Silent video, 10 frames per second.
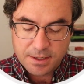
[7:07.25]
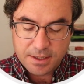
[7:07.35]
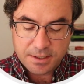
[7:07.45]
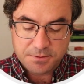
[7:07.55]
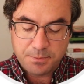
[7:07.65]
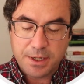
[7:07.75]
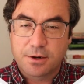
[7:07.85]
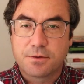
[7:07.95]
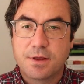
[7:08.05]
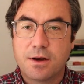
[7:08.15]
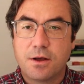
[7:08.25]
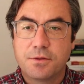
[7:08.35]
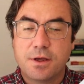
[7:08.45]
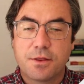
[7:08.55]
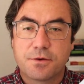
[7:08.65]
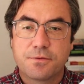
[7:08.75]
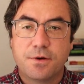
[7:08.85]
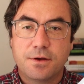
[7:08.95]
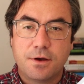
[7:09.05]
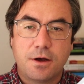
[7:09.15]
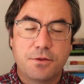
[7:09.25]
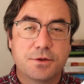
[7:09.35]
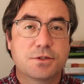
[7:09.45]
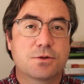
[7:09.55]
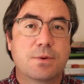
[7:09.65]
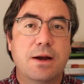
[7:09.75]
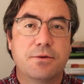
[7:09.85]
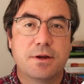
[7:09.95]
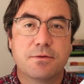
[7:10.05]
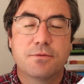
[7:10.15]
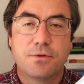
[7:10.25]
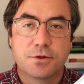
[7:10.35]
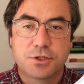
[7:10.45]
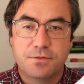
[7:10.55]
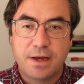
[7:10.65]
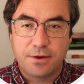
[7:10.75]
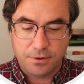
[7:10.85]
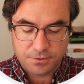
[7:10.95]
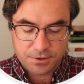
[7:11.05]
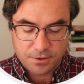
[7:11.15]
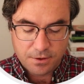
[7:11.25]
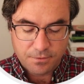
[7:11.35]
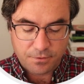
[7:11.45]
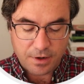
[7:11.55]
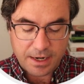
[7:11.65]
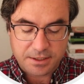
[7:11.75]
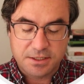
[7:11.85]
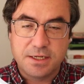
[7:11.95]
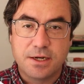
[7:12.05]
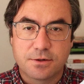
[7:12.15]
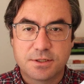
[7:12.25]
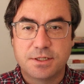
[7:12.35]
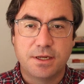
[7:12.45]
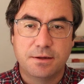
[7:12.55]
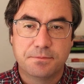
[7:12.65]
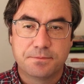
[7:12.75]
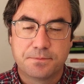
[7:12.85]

is bigger than all the surrounding function values for x near c.